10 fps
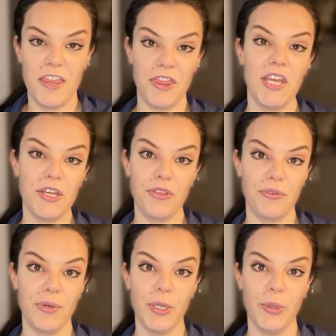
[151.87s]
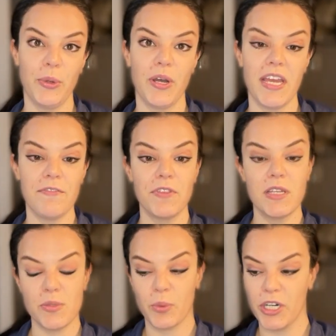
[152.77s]
Think through if
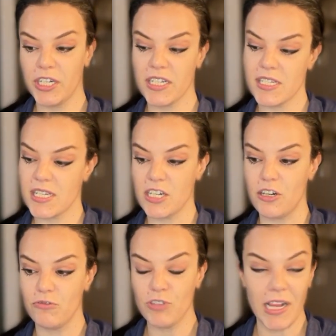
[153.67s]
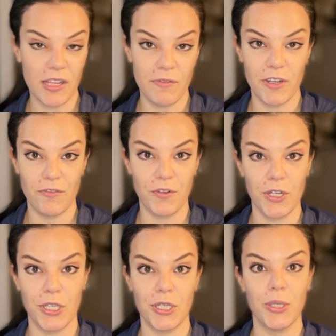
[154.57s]
this word is still relevant for
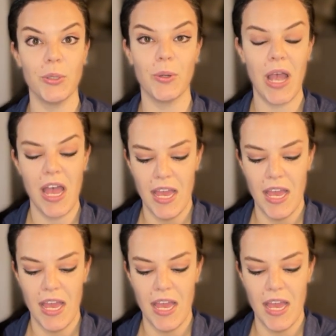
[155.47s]
you,